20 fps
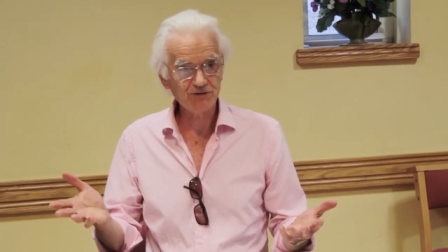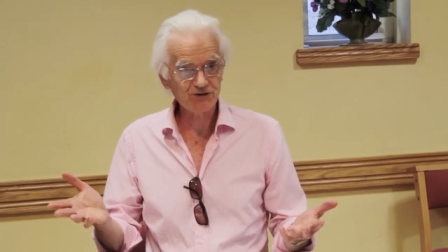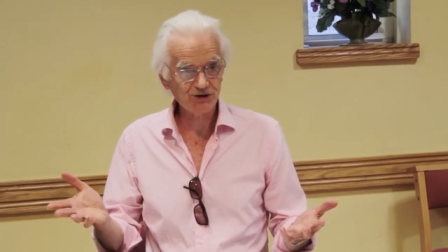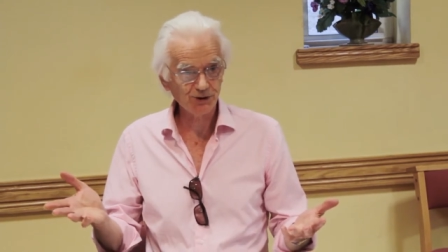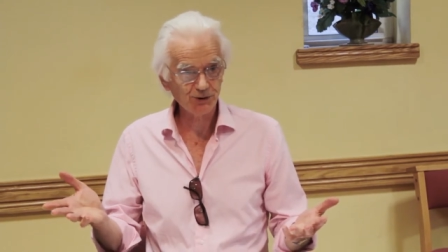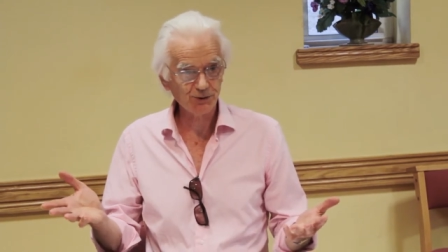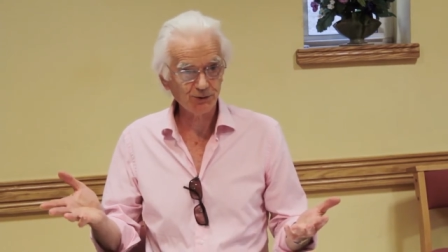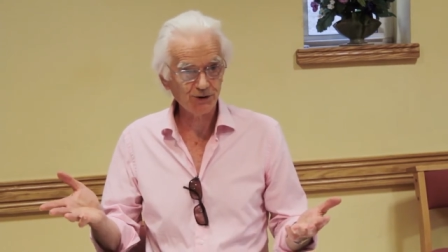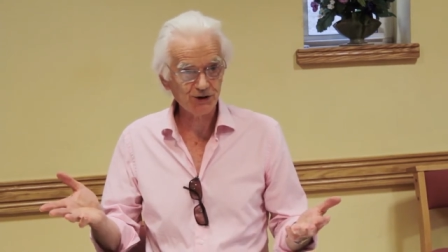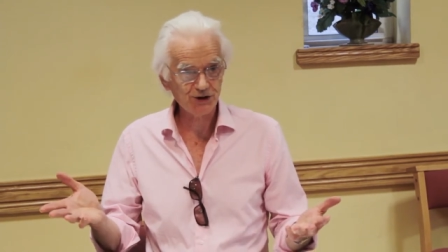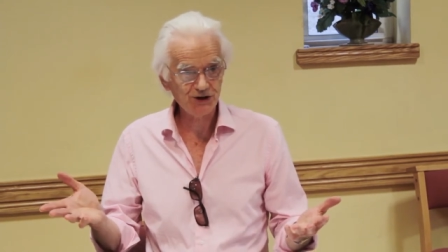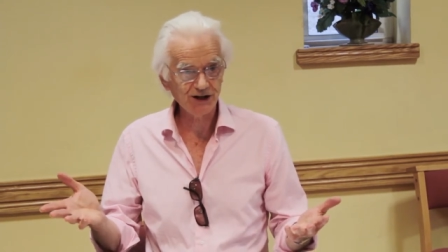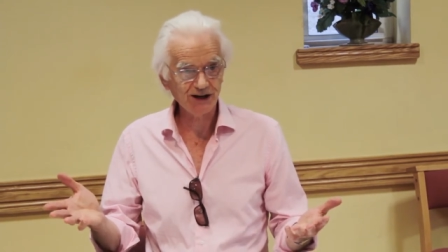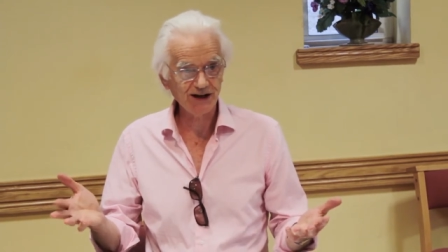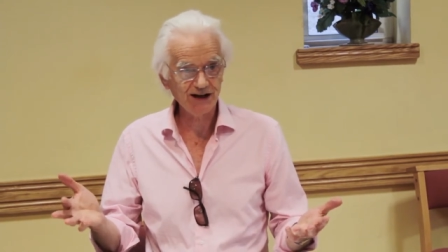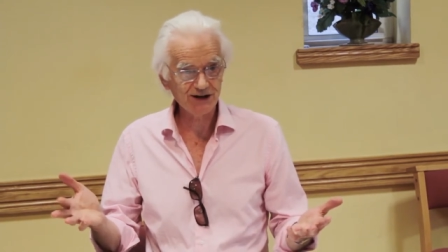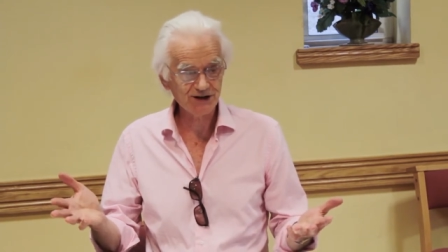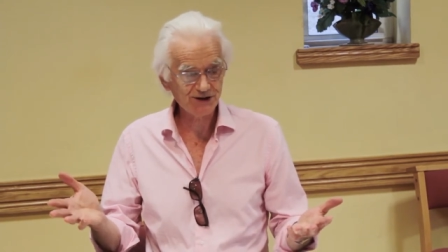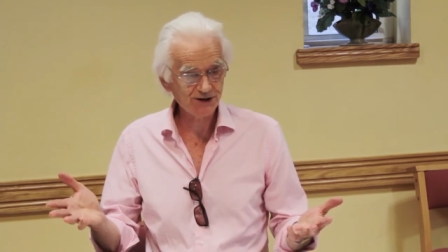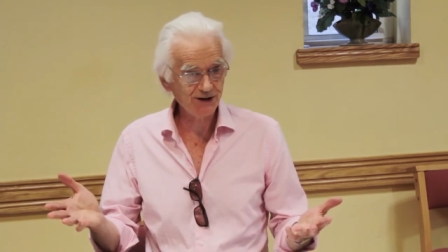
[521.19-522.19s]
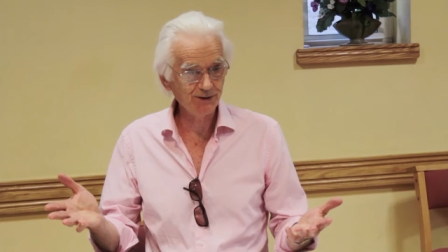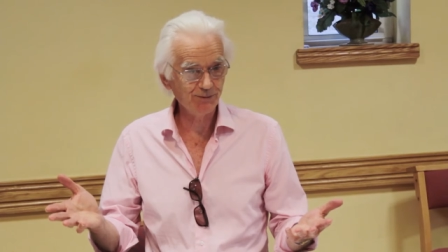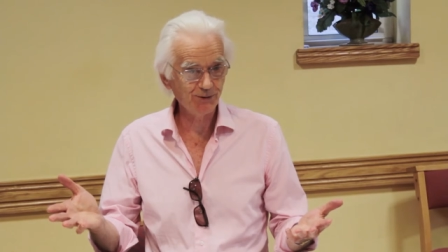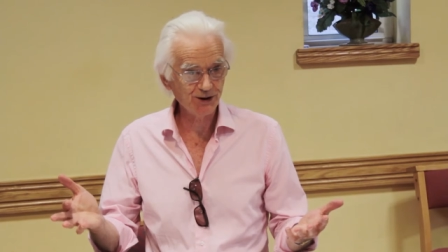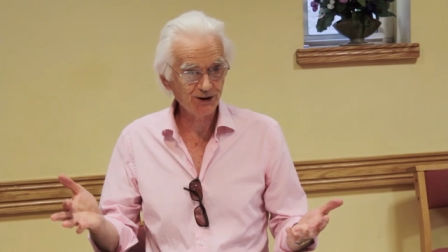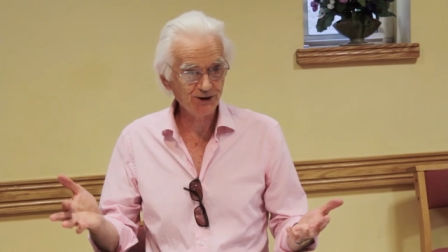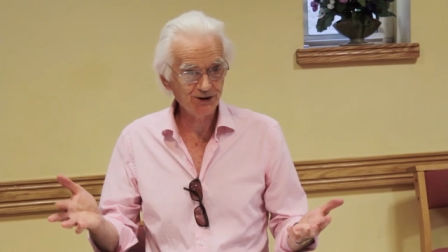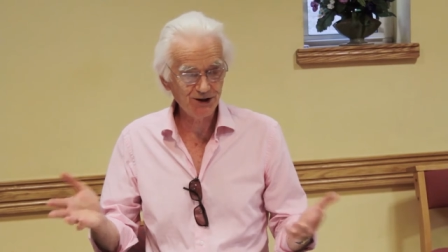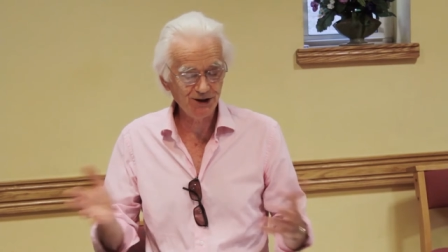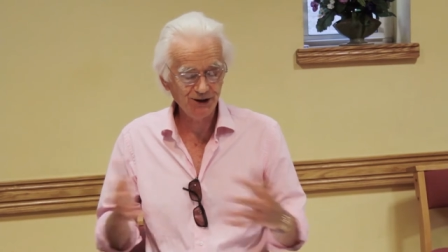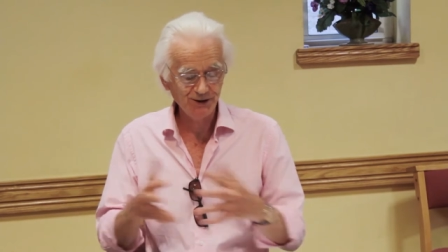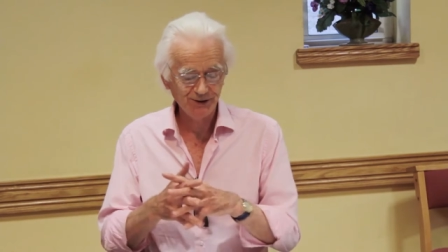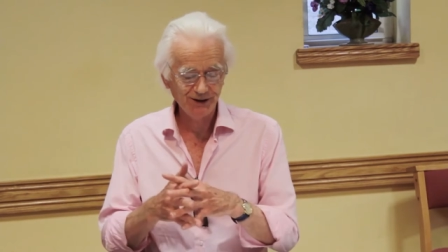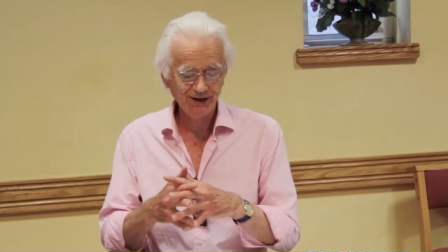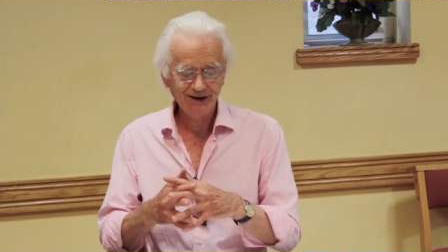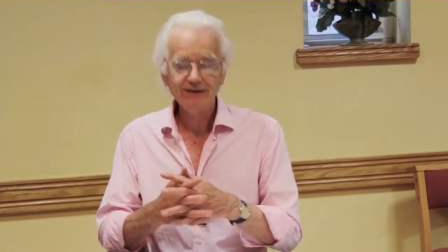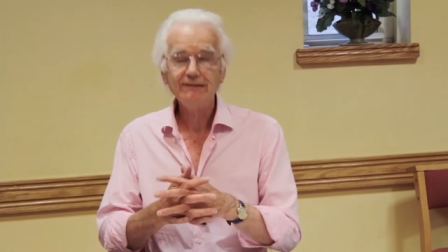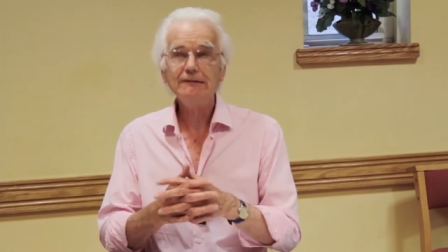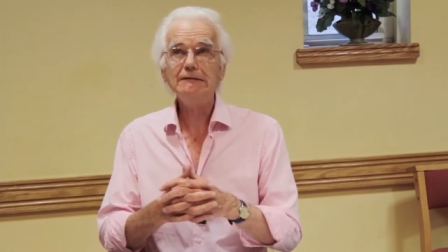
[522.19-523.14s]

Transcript: They sold all the tickets. You know, what do you do?